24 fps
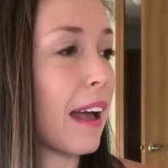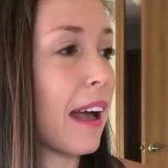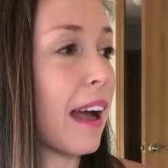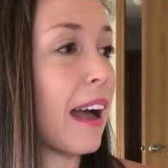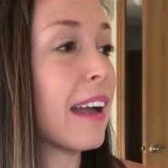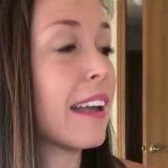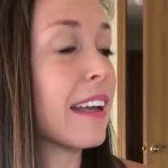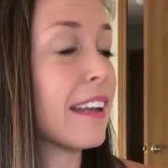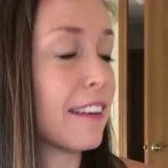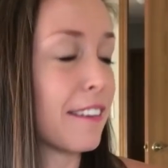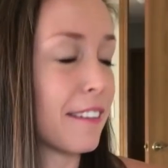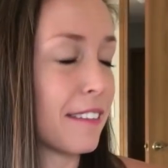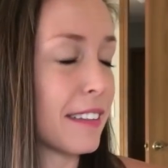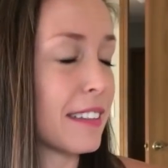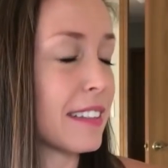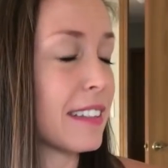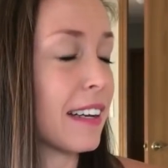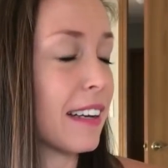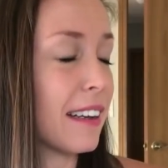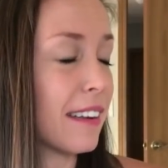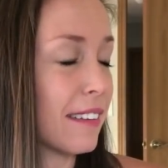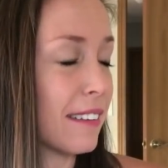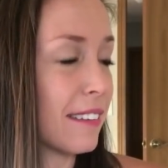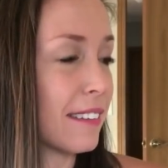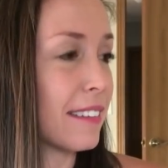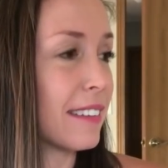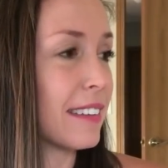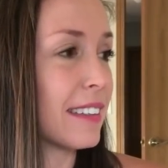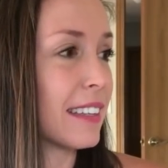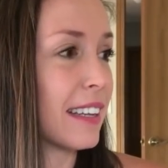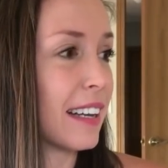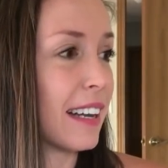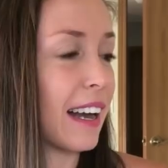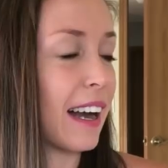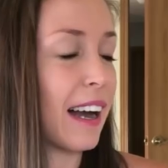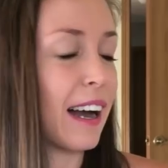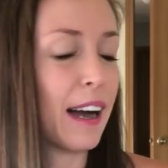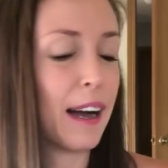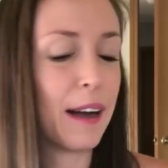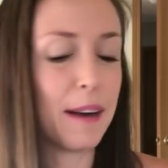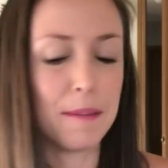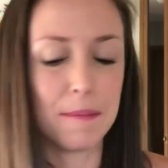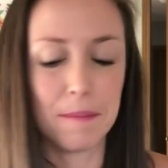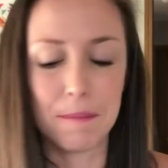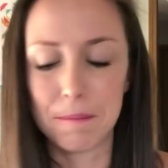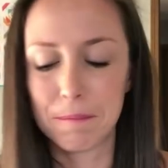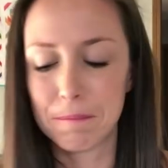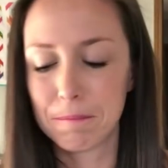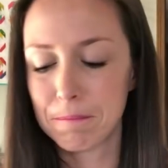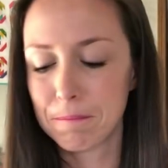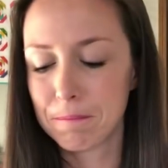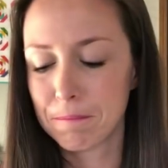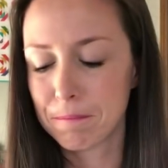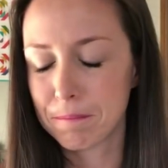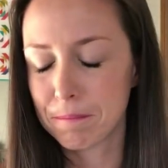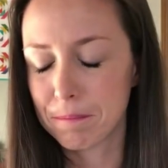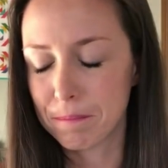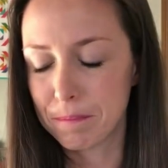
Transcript: I hear the sound. Um,